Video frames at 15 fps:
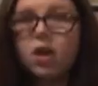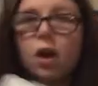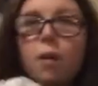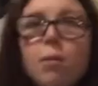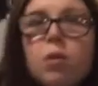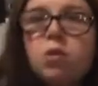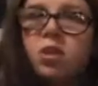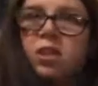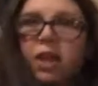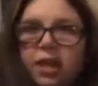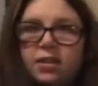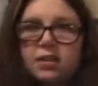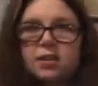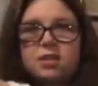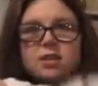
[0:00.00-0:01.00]

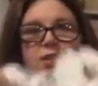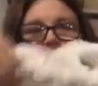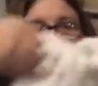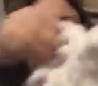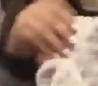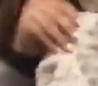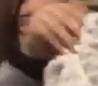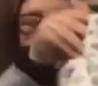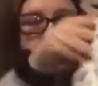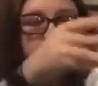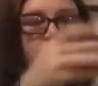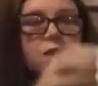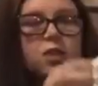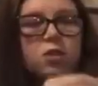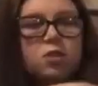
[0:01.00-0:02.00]
Multitasked.
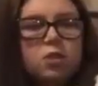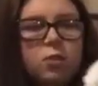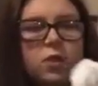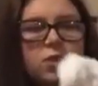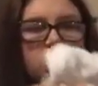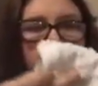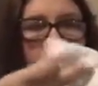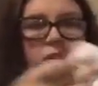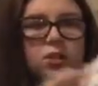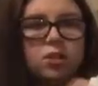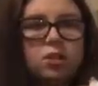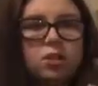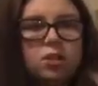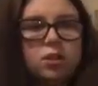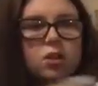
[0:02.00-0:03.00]
It's always good
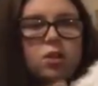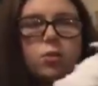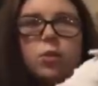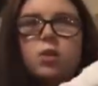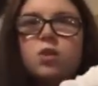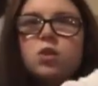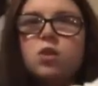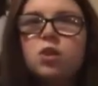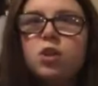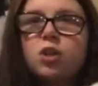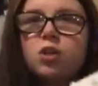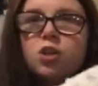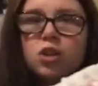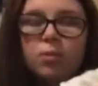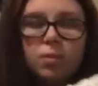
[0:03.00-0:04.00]
when you do
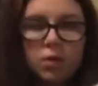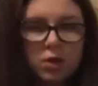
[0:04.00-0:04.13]
YouTube